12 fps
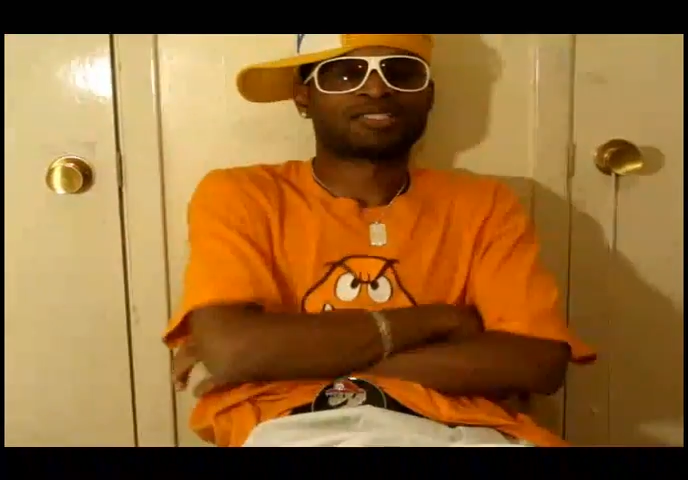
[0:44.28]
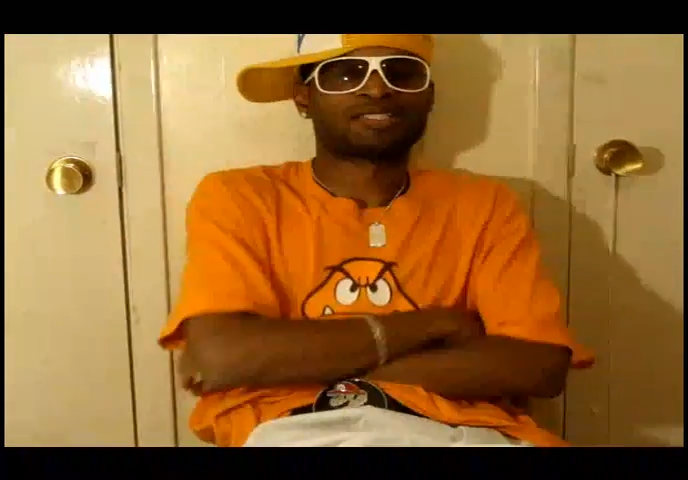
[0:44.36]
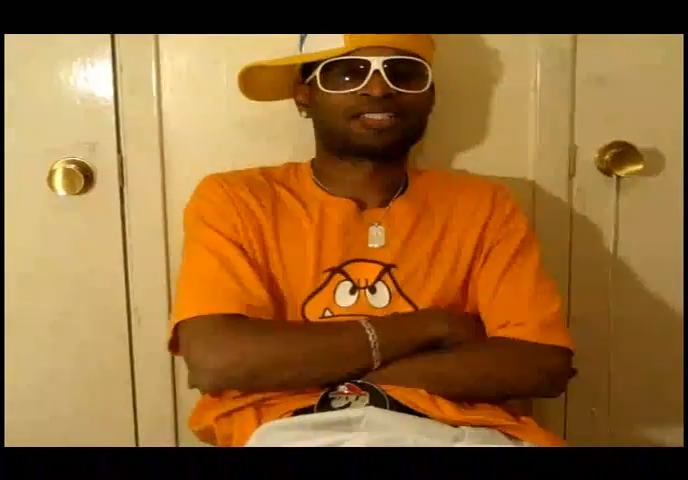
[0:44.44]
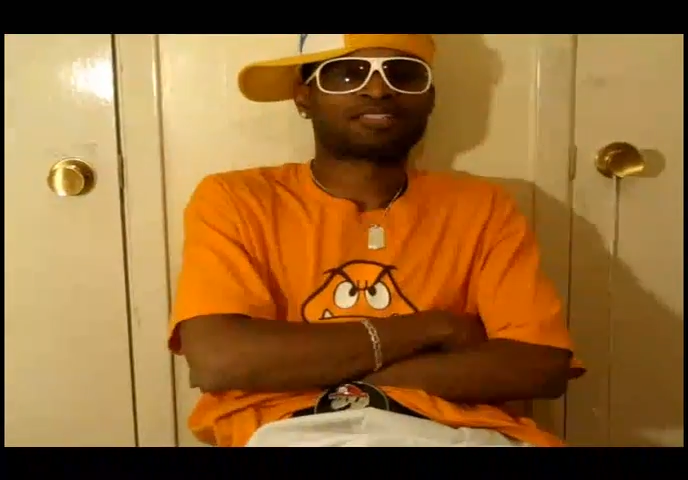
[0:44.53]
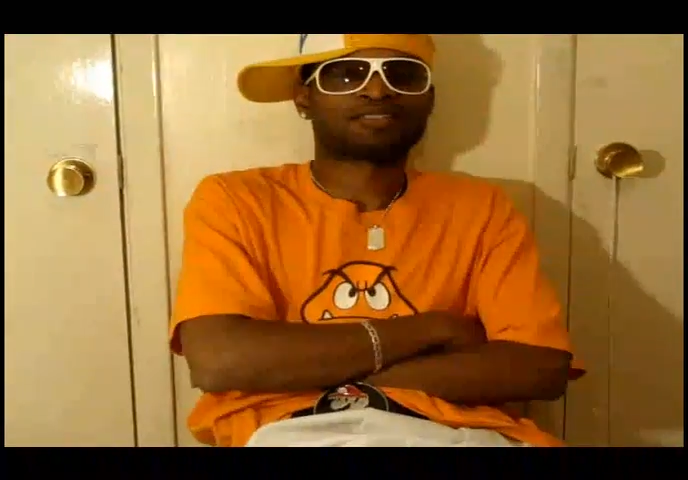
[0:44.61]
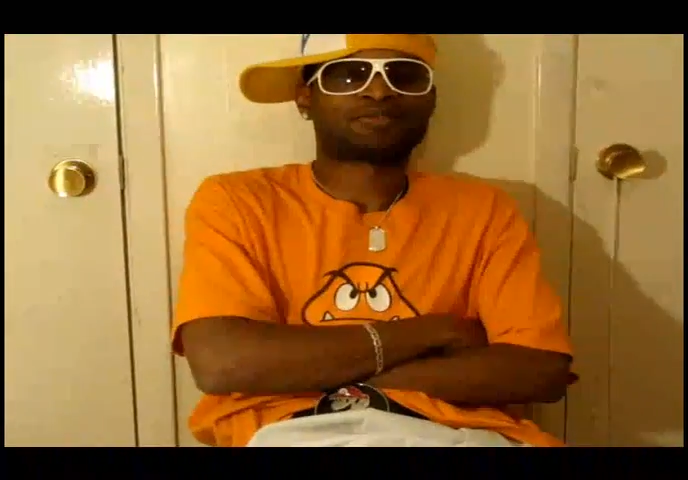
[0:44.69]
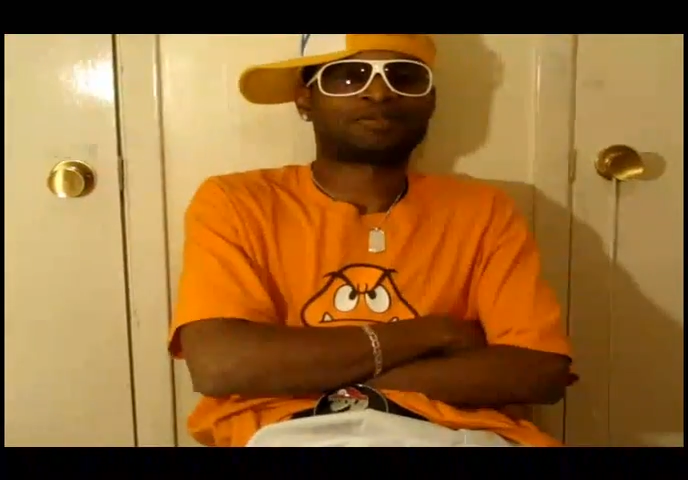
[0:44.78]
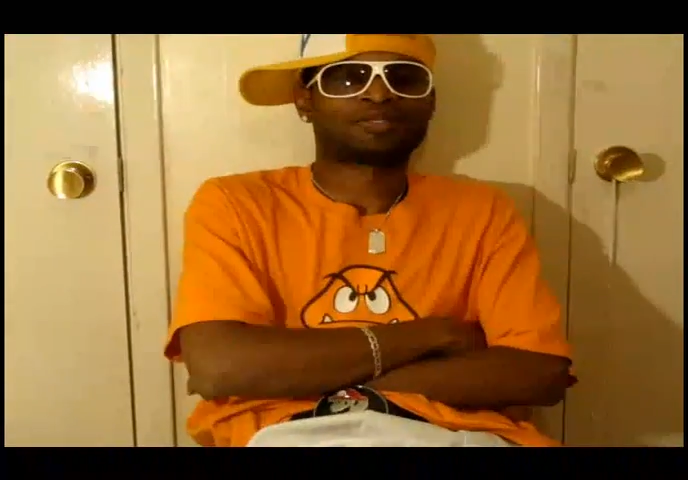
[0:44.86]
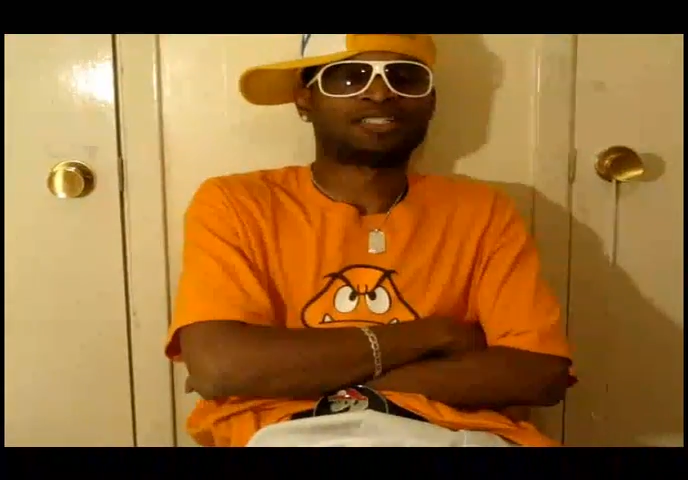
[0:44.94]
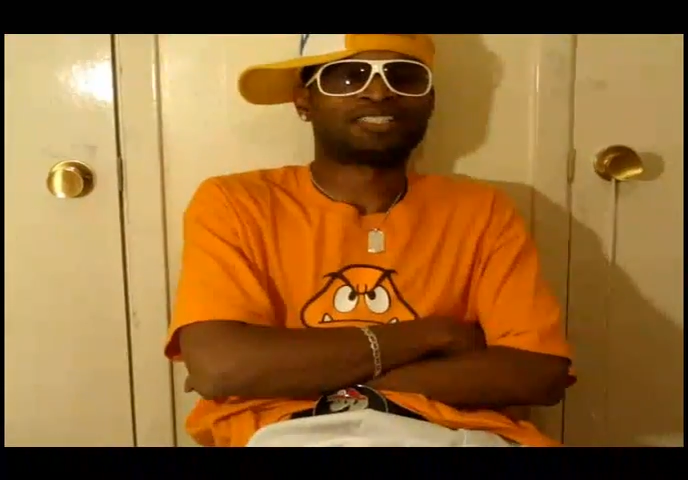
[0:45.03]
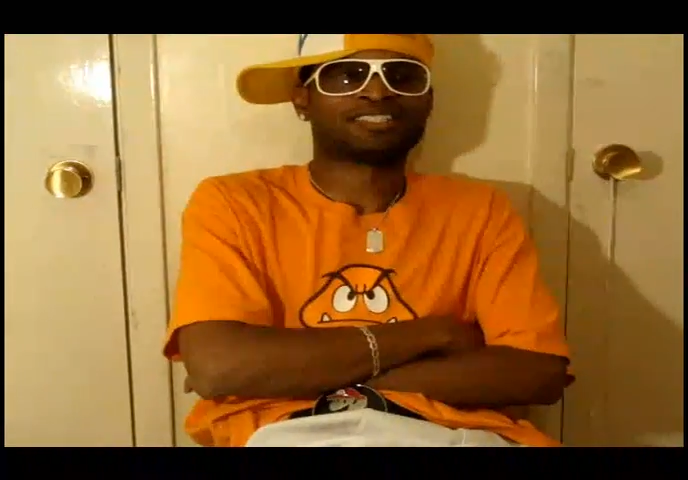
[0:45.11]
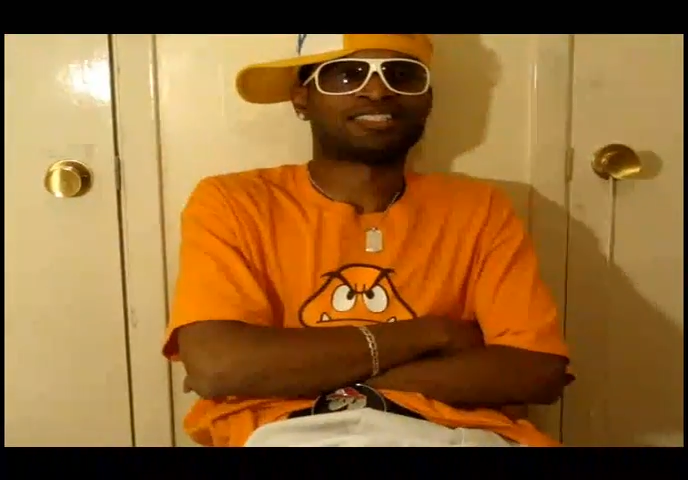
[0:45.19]
Looking
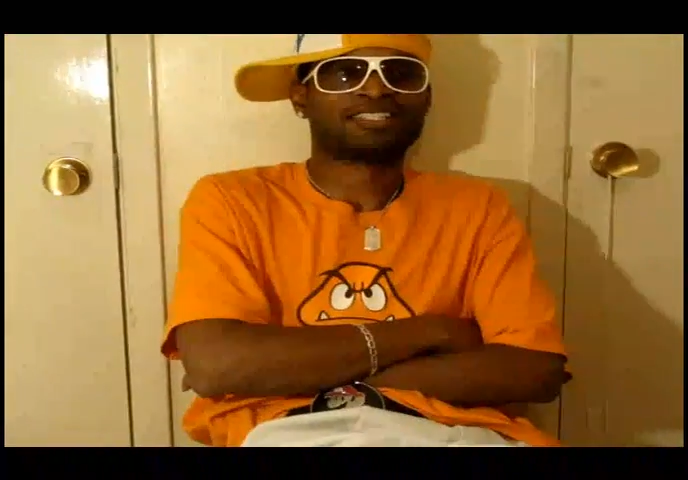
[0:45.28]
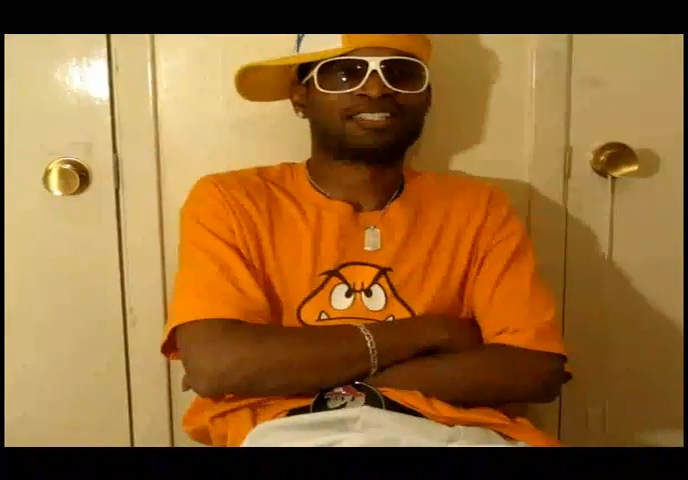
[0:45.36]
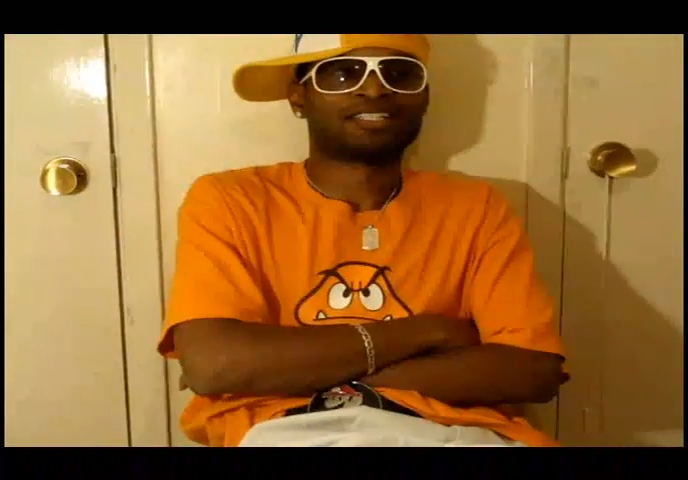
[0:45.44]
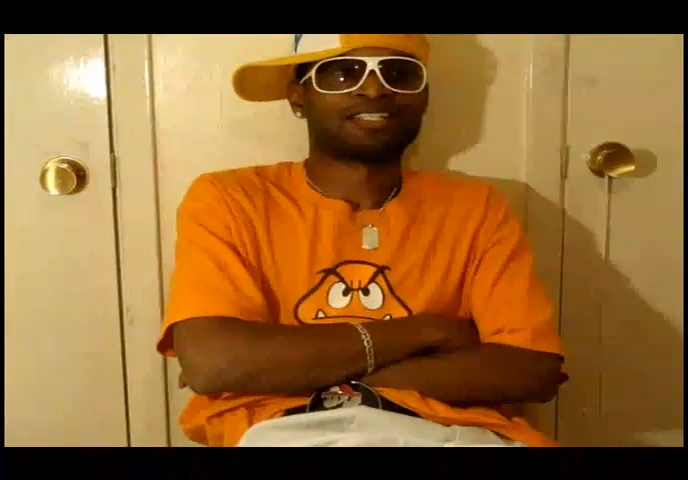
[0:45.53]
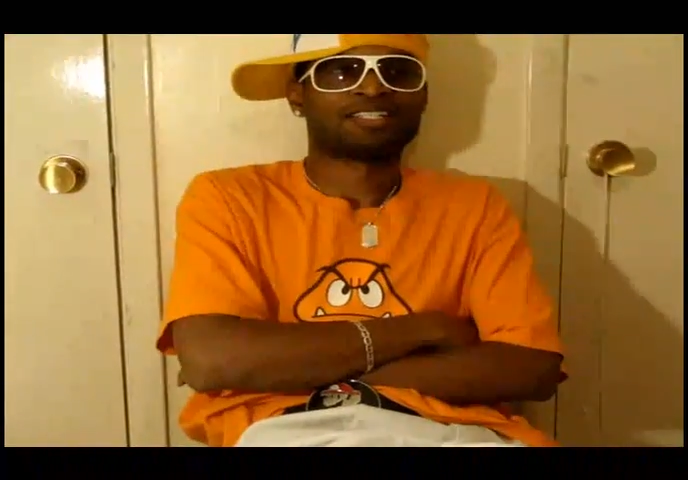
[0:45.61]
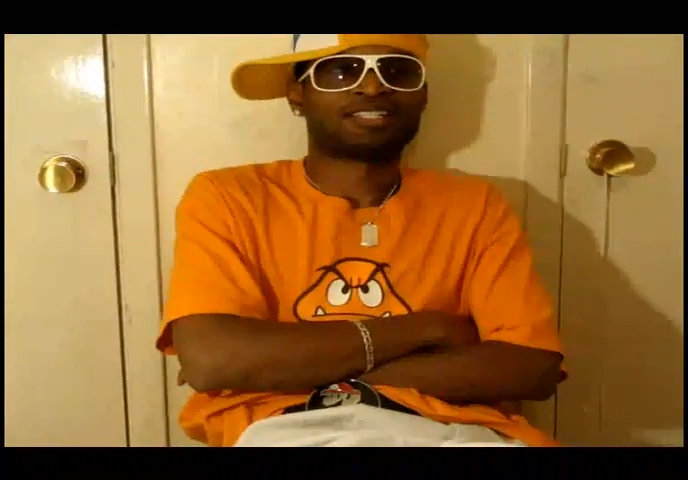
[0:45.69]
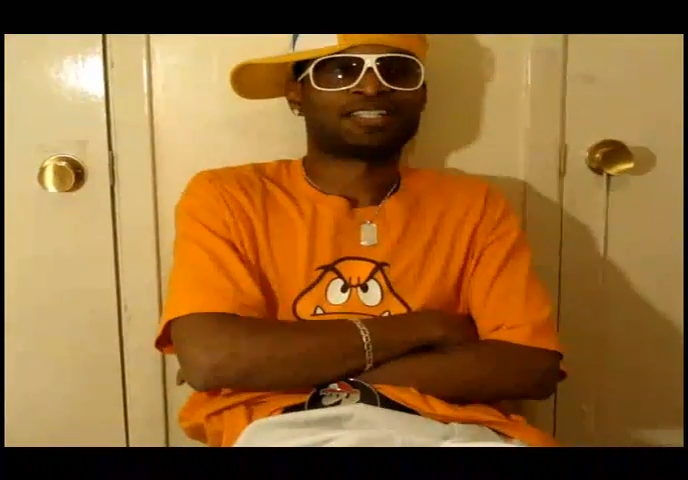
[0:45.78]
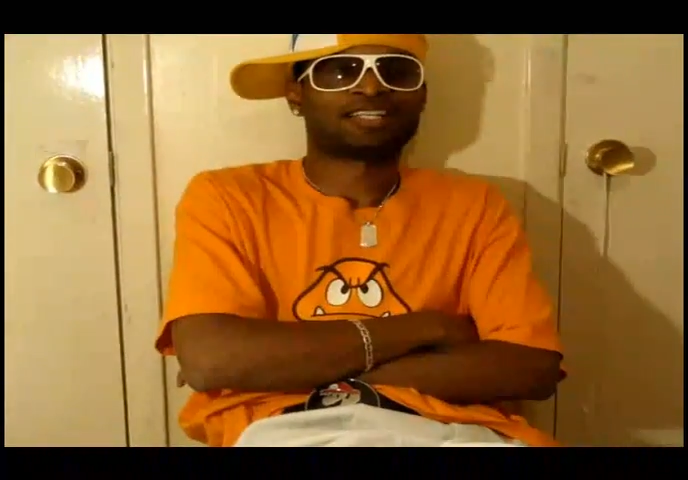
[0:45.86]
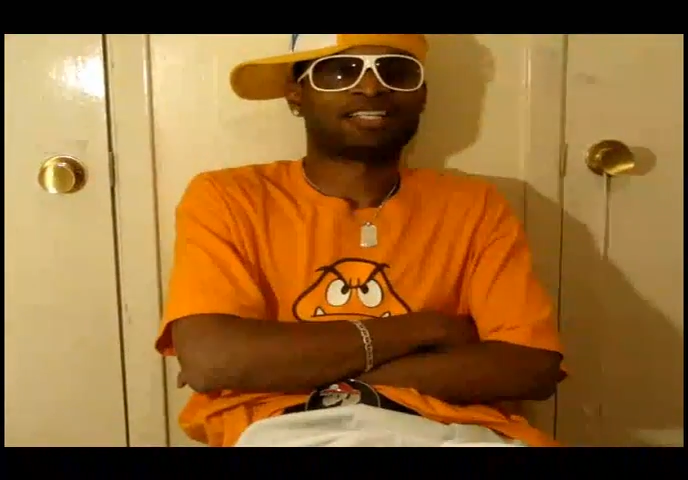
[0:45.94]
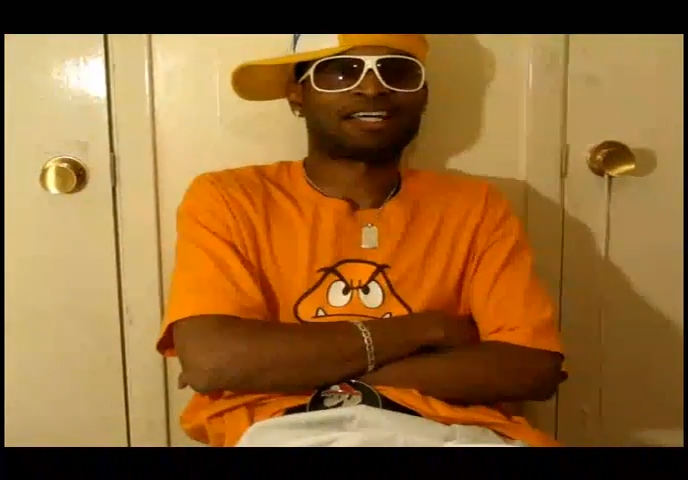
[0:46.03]
for a